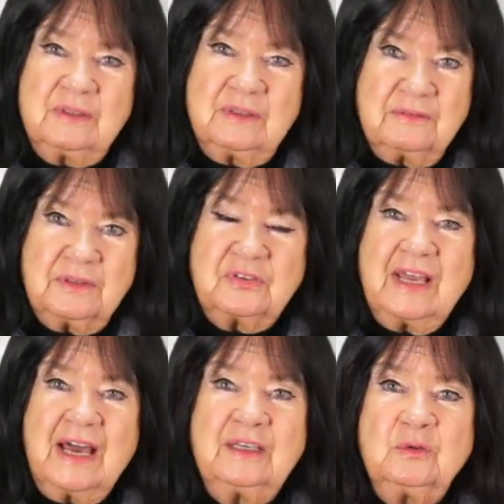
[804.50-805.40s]
what
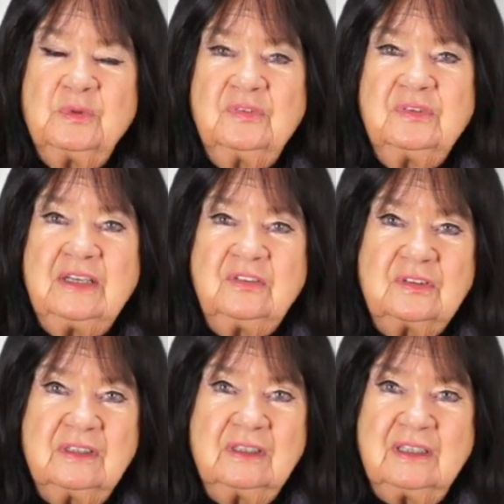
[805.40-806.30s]
started with
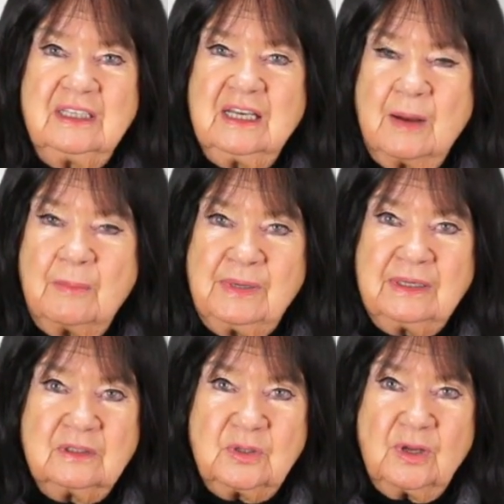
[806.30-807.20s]
Nixon
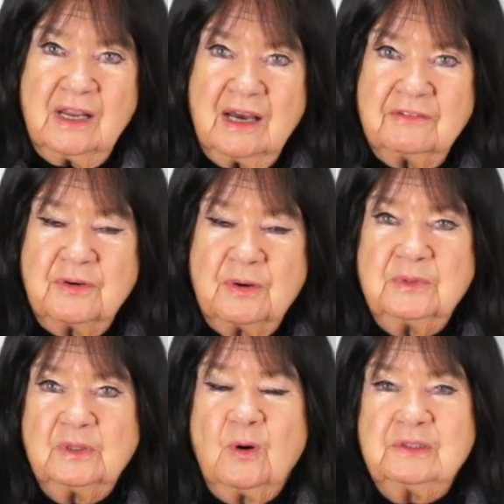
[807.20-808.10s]
decoupling the dollar
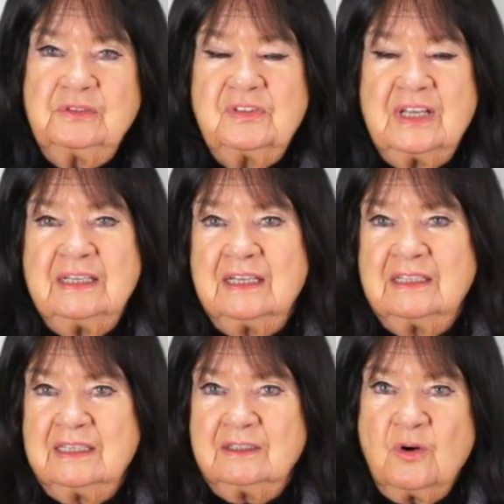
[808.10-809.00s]
from the gold
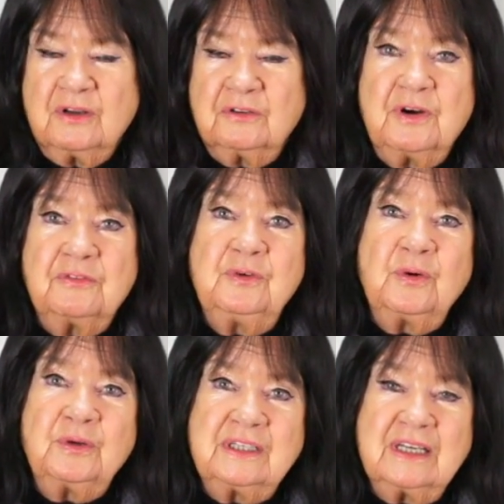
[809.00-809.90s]
standard and going for
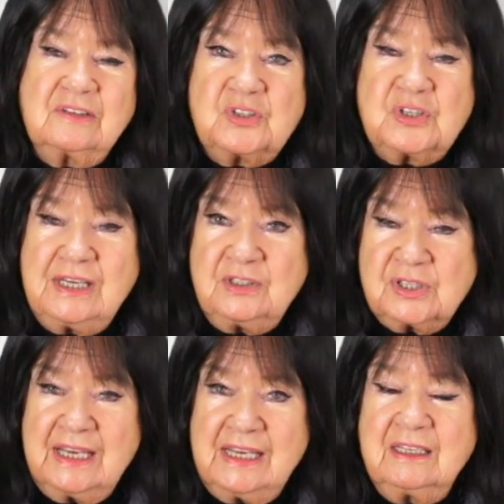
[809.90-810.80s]
floating
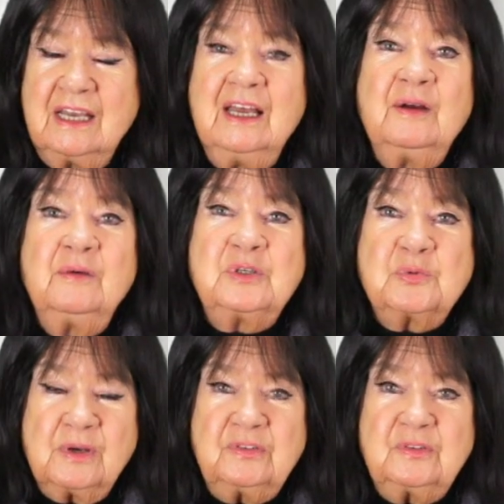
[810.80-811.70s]
exchange rate,
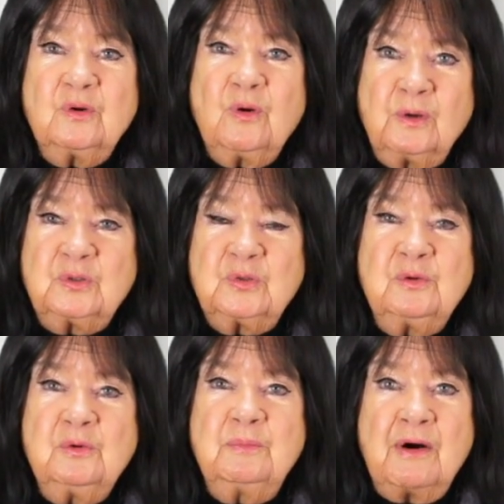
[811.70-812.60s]
which was the road
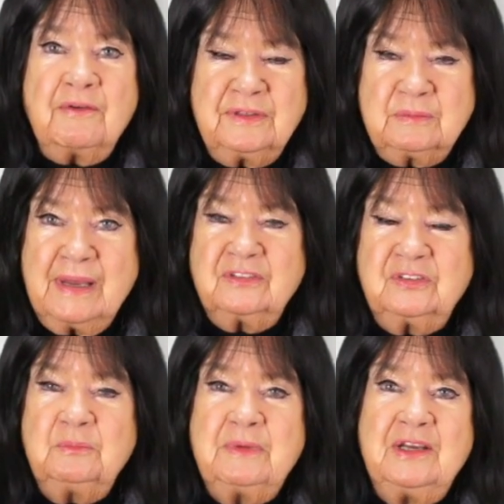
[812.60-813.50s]
to profit
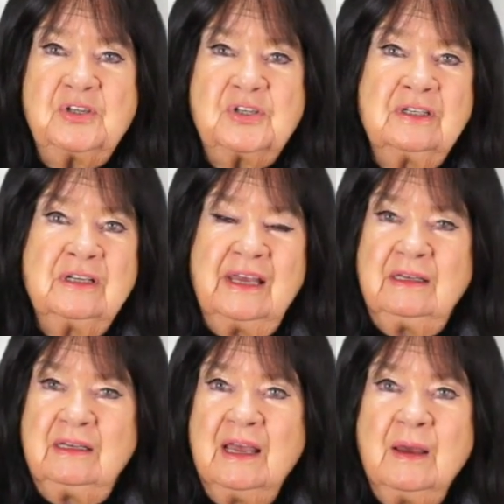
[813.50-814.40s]
maximization
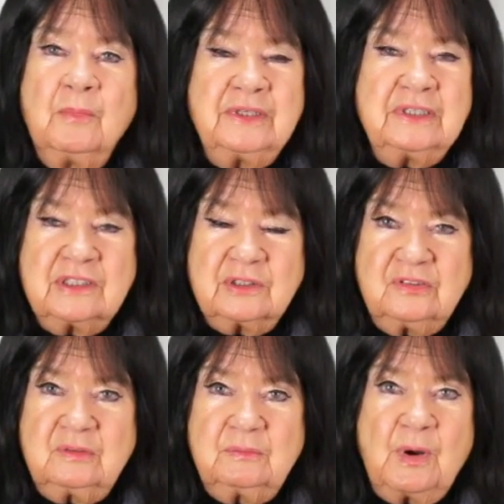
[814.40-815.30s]
and
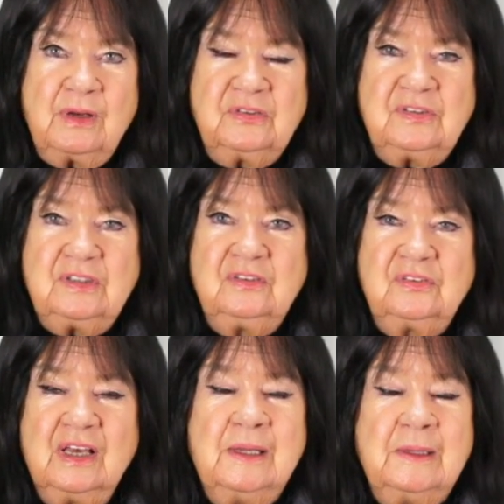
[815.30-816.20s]
monetarist
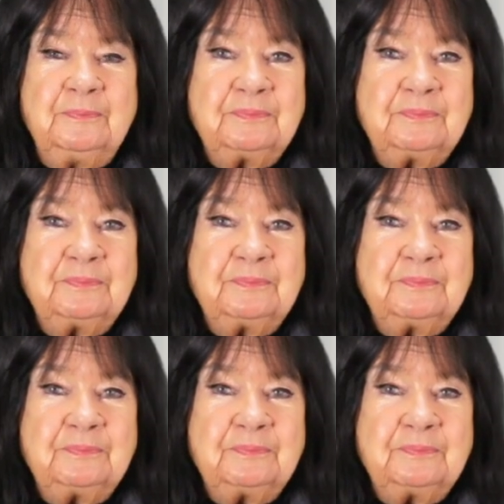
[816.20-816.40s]
policies